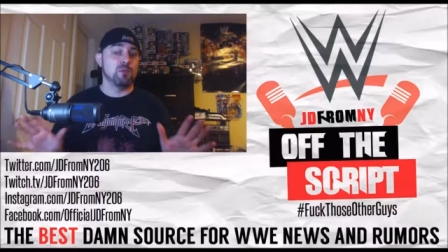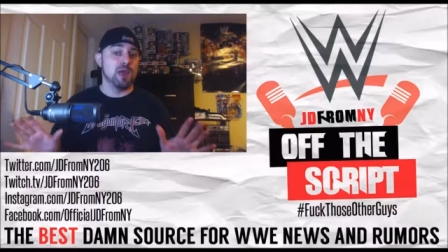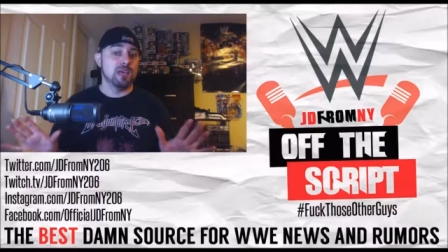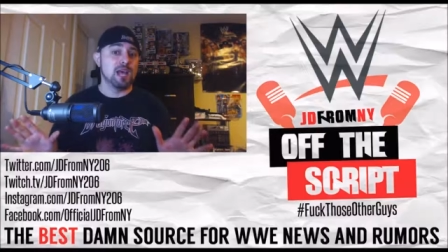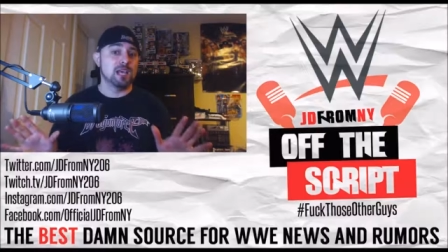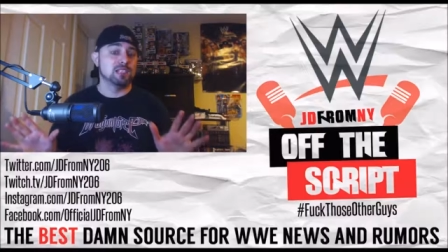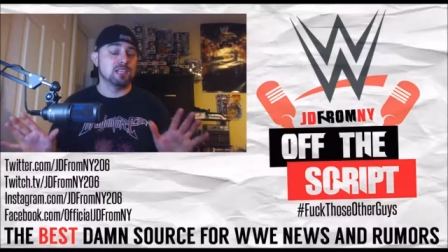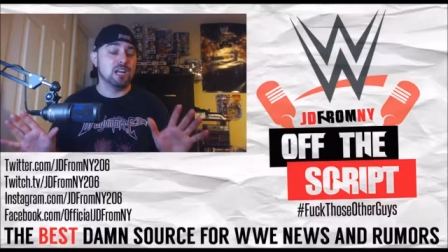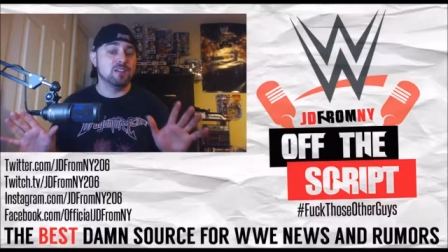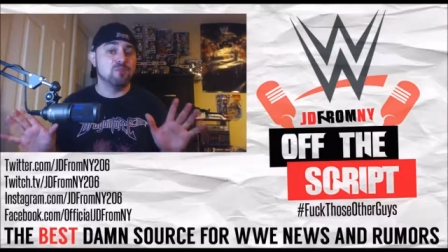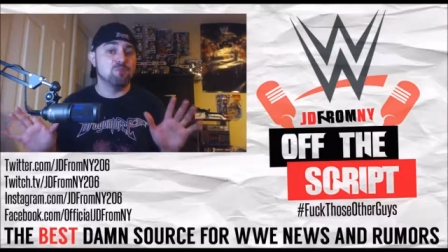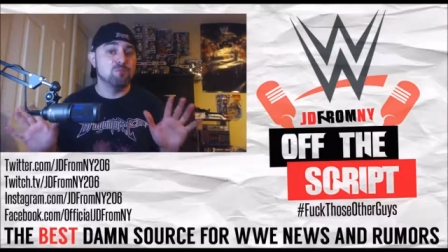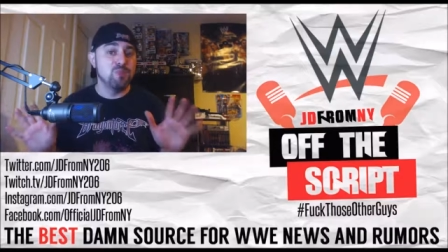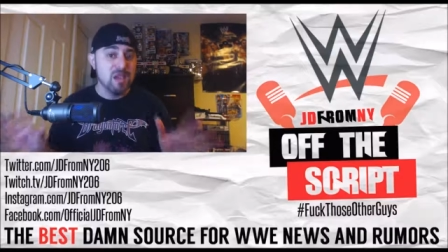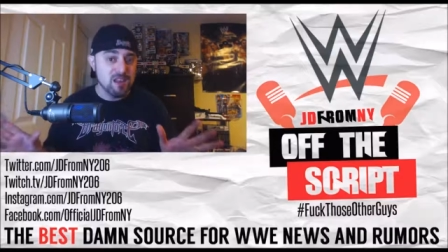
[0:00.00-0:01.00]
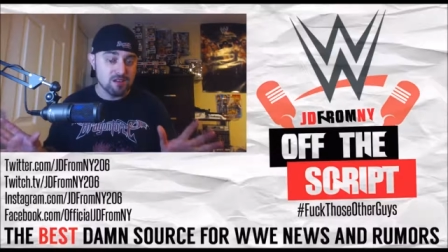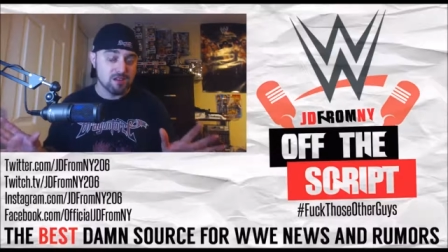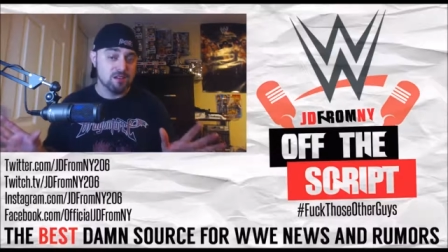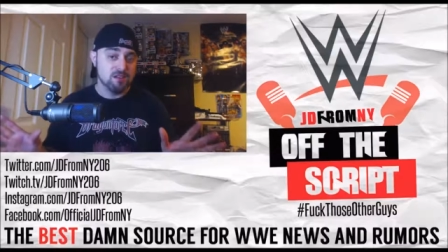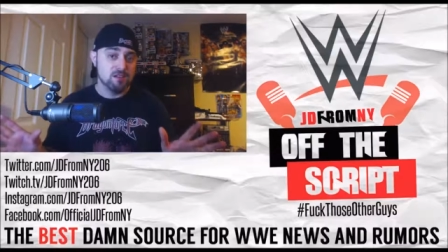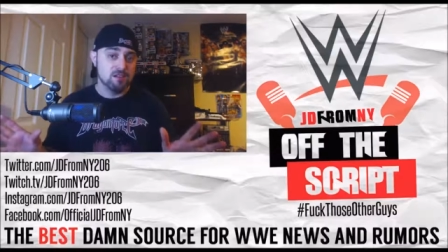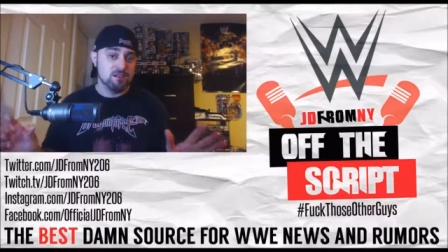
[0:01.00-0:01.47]
McMahon has not even
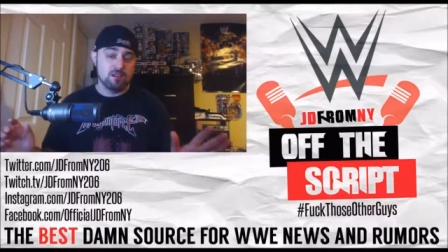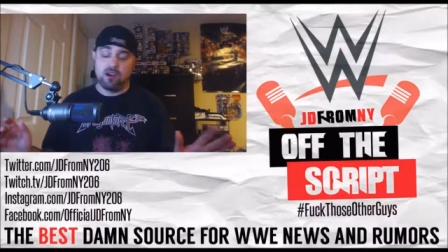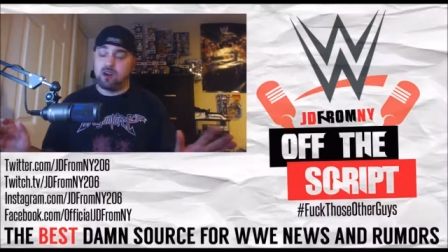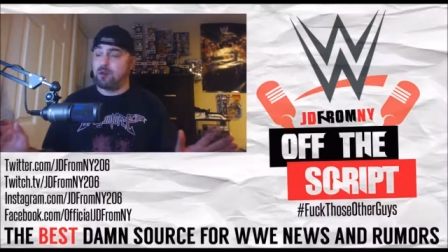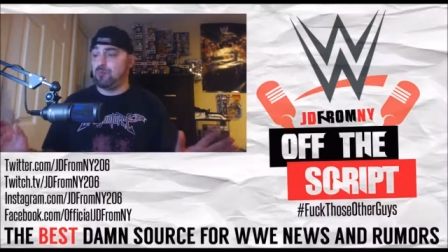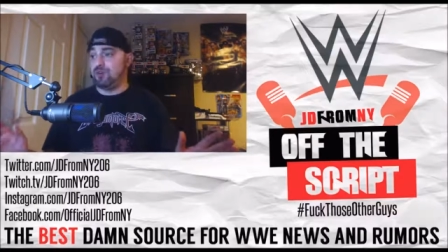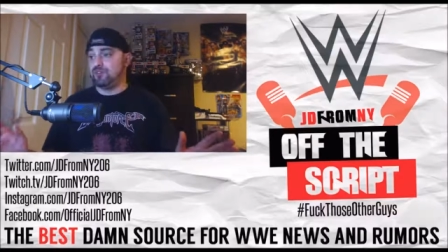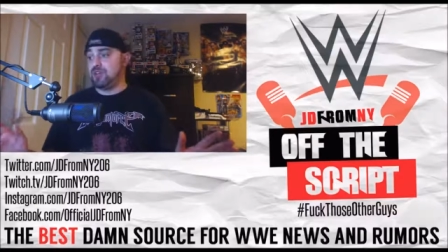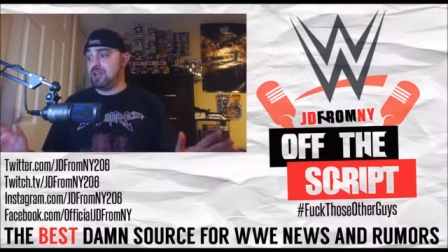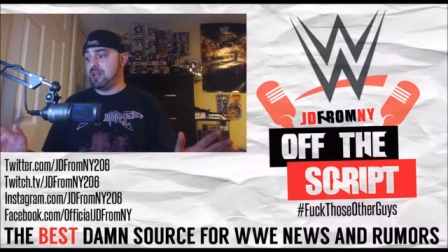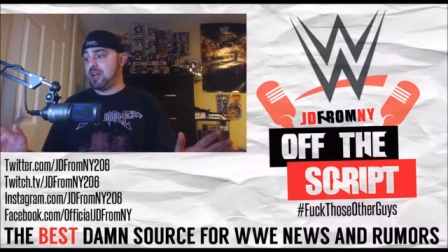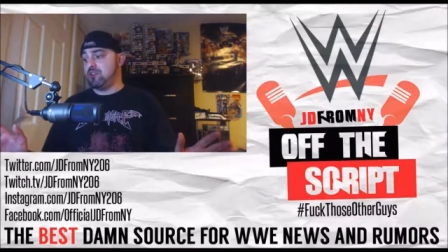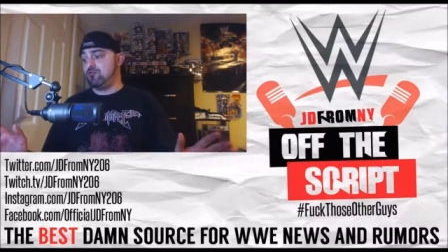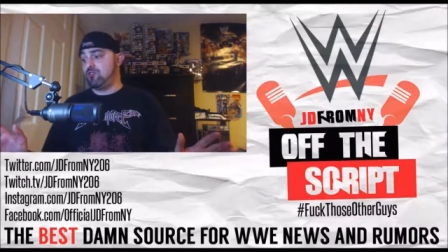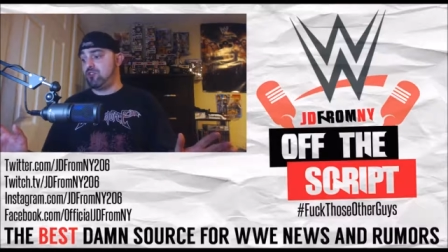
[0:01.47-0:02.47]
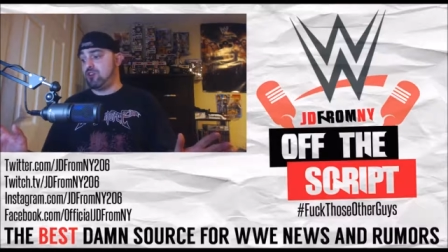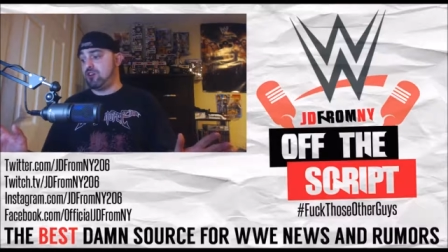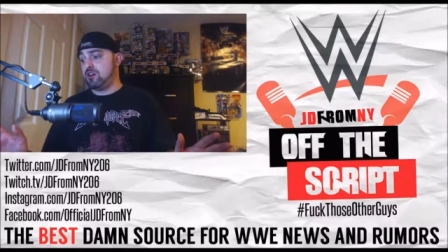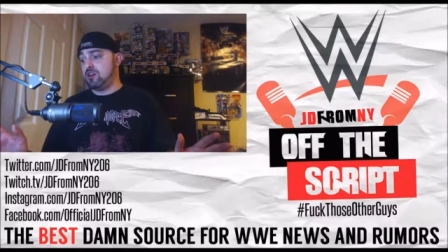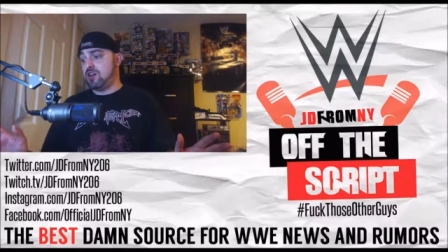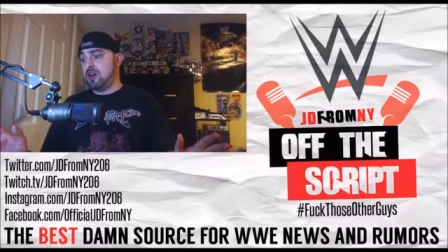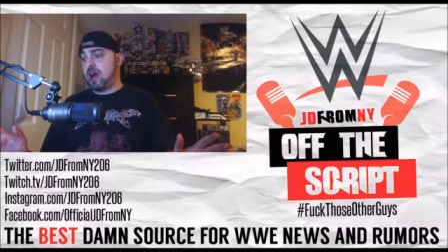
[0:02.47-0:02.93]
been on Monday Night
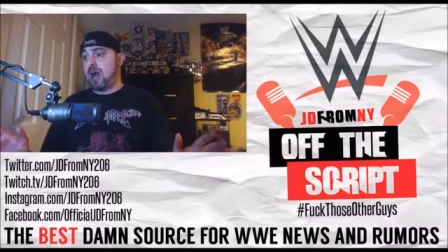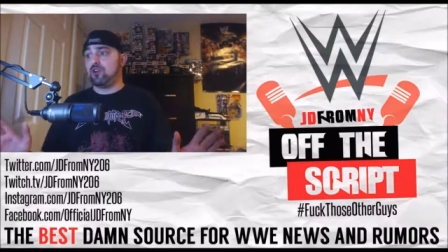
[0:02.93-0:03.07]
Raw.